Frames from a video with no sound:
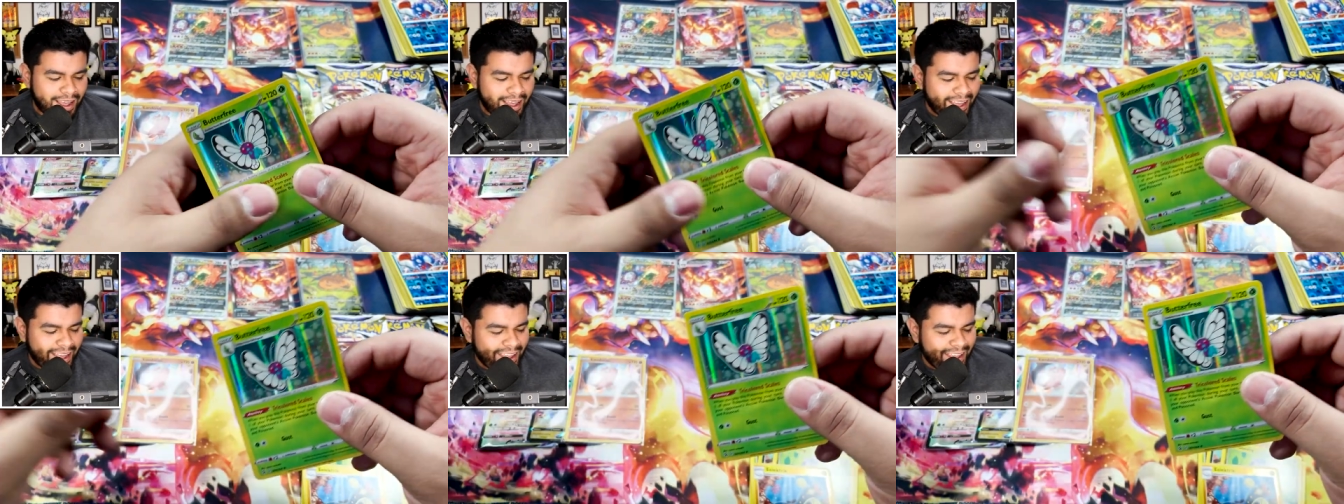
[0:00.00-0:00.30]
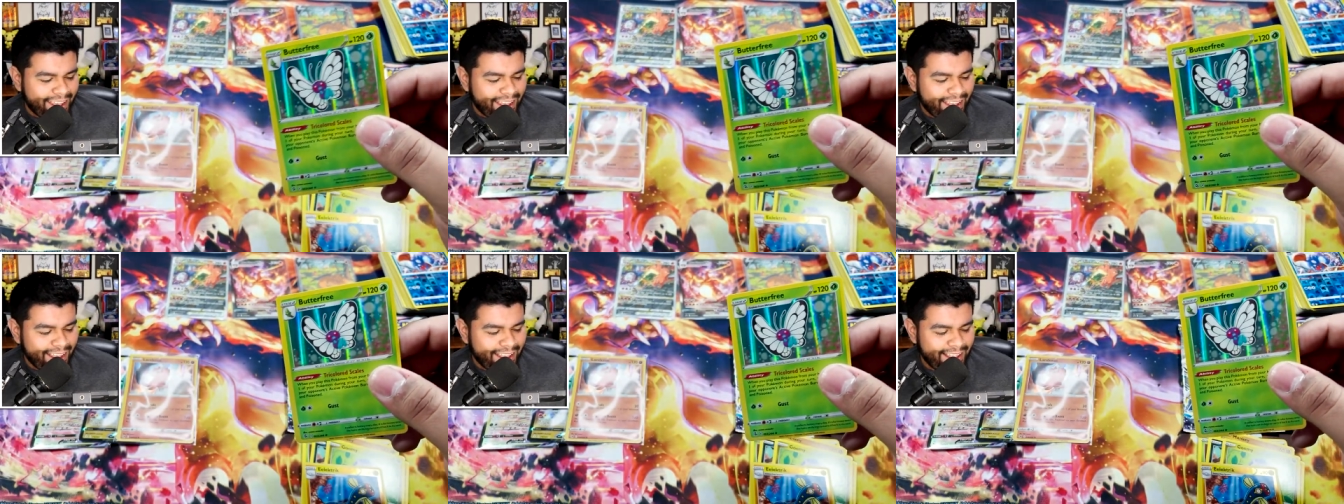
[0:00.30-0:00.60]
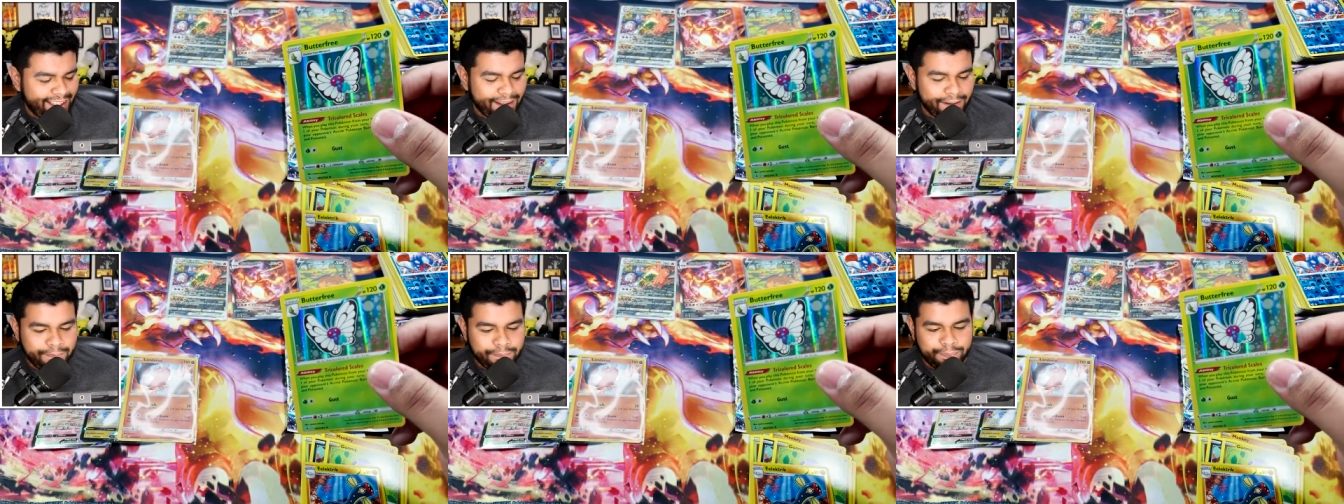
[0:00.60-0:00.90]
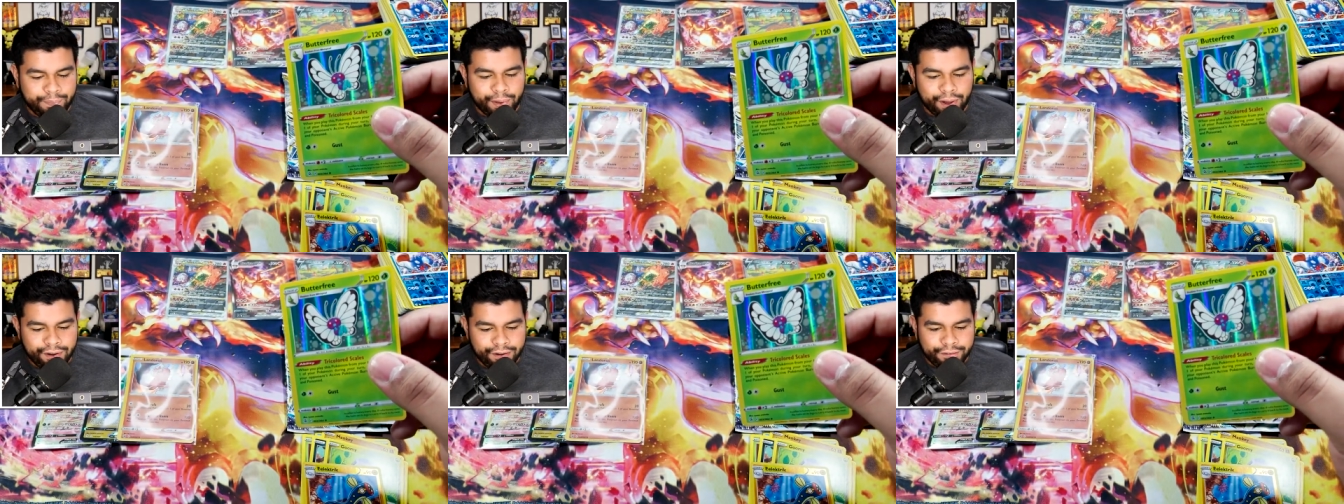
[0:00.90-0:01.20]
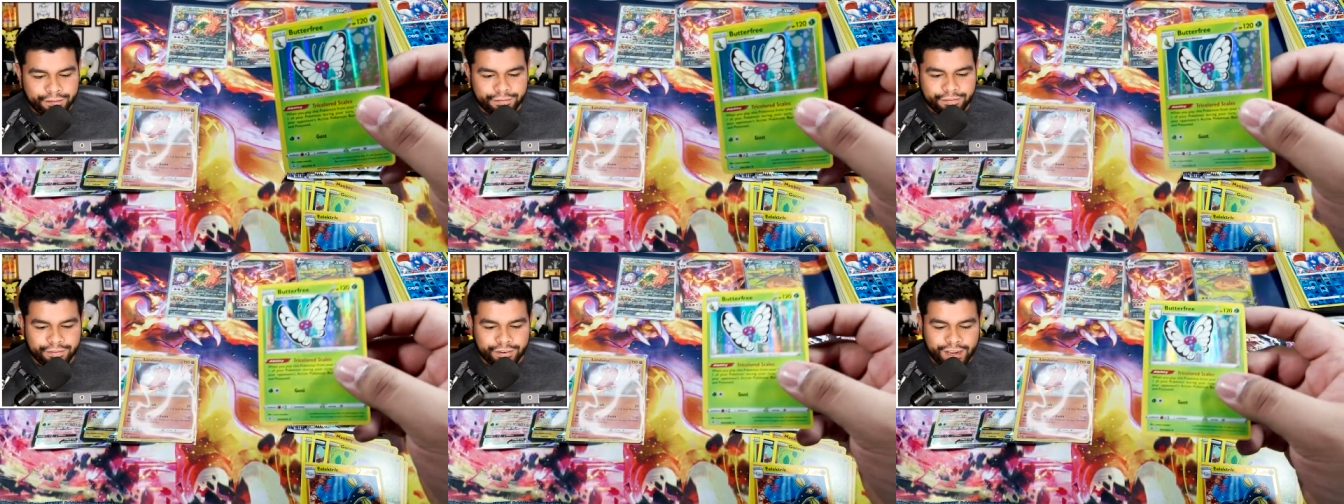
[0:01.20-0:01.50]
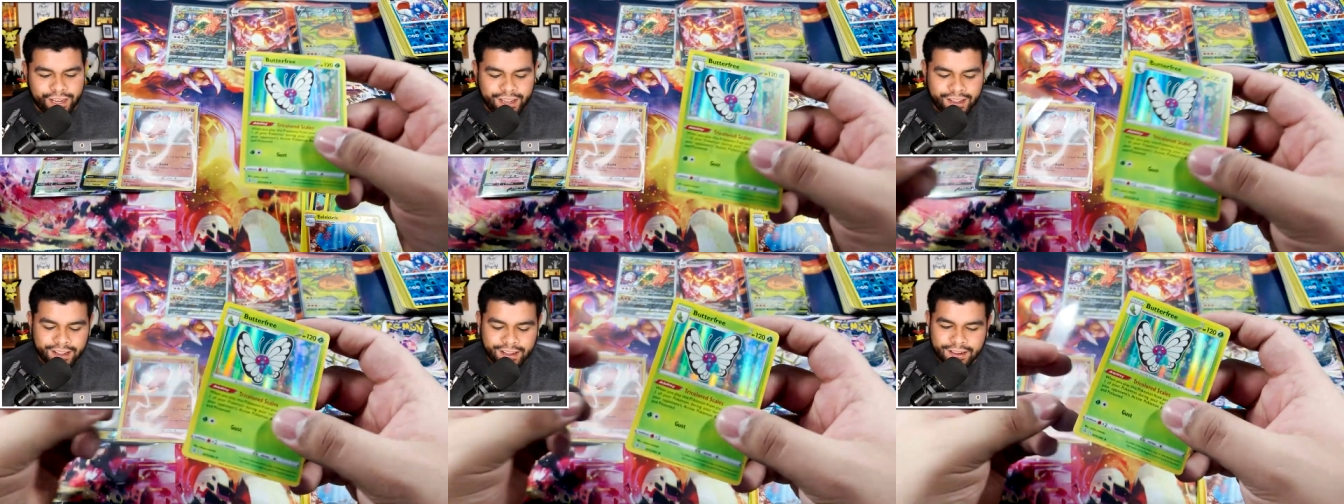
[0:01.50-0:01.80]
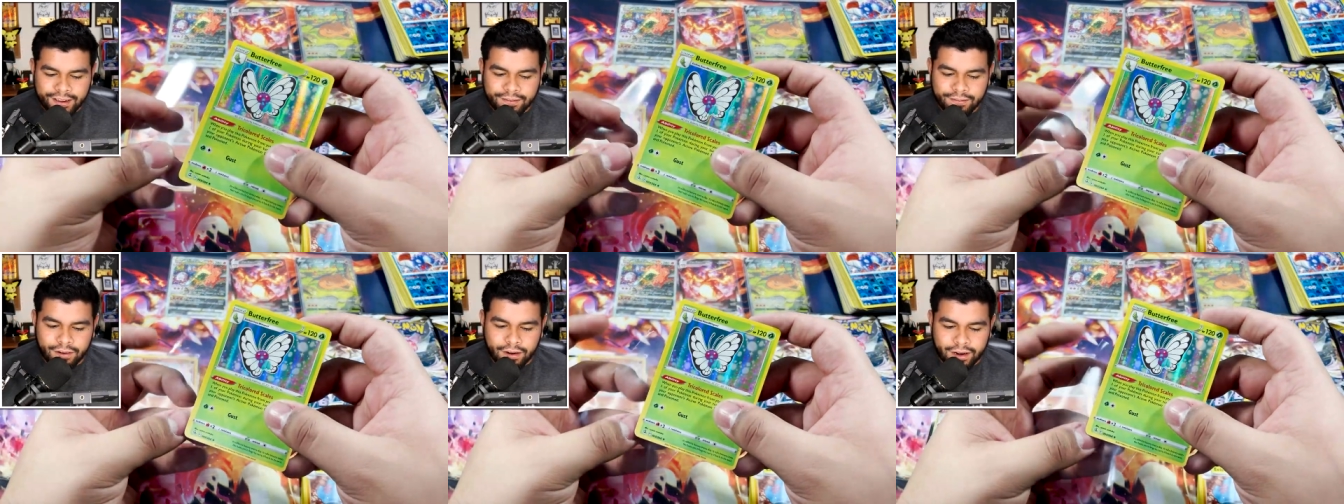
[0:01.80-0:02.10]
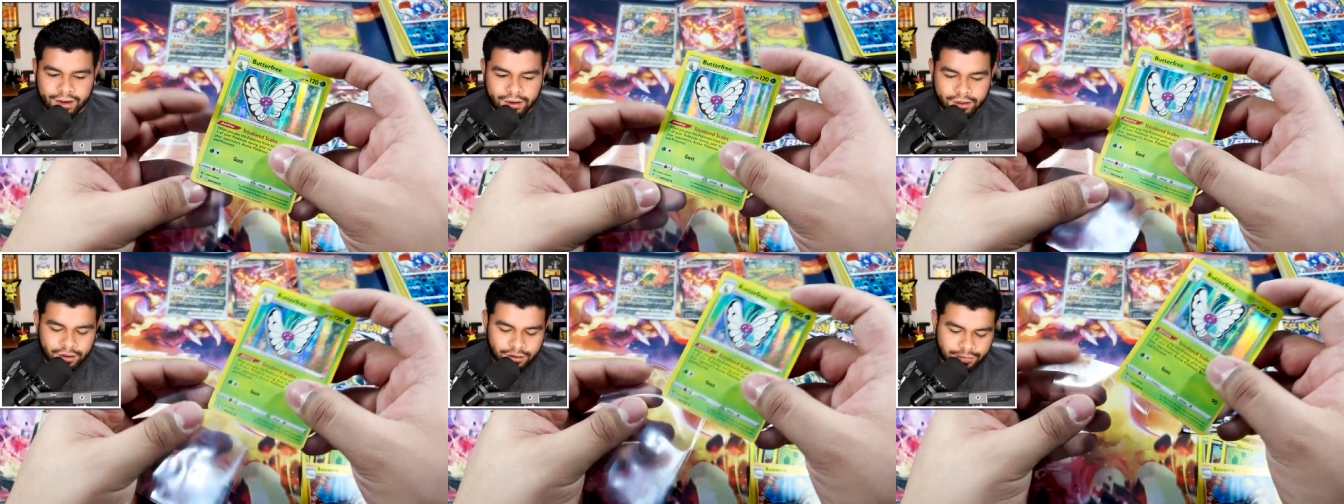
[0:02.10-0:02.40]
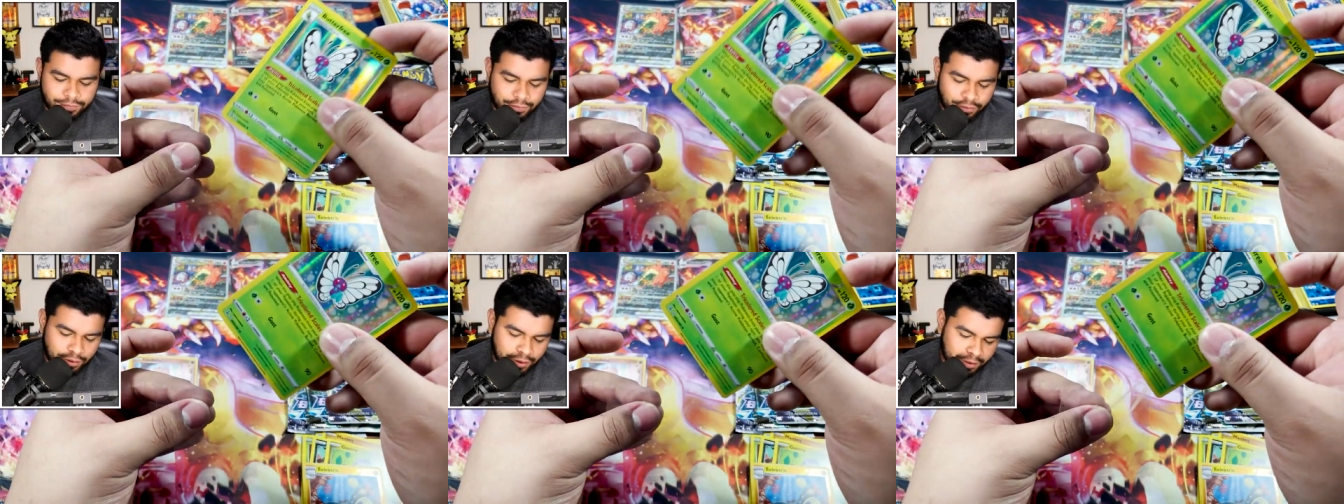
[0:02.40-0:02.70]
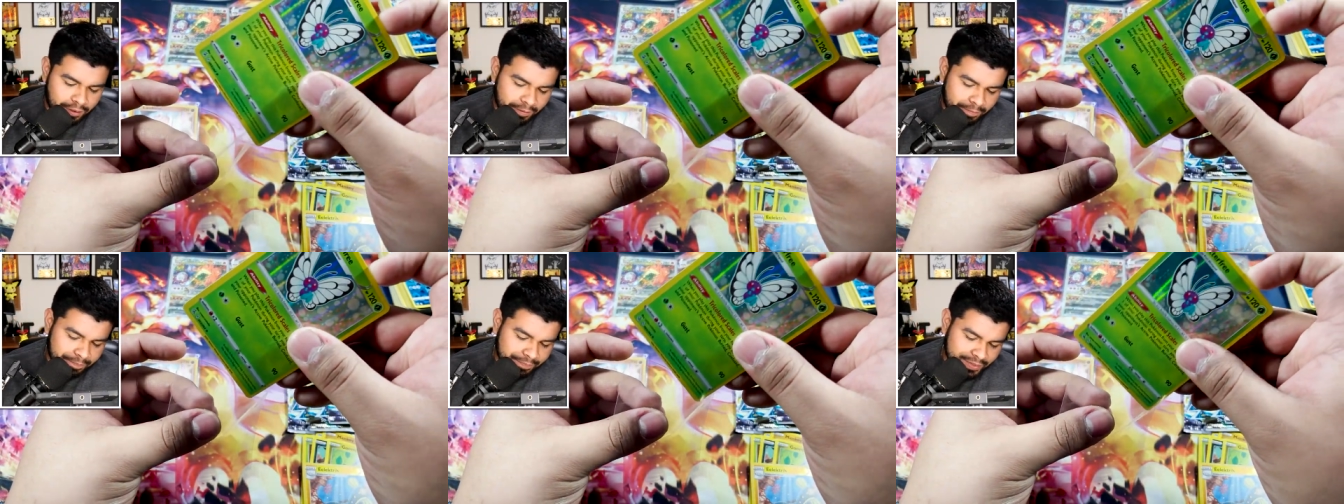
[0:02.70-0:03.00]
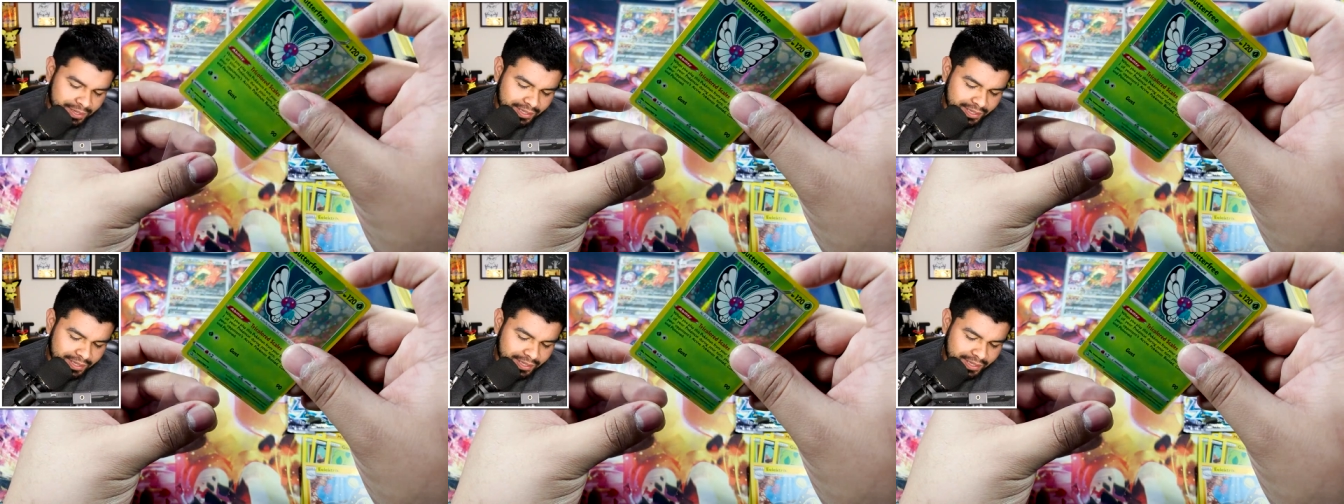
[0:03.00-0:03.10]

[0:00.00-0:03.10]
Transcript: Hey, a Butterfree regular foil.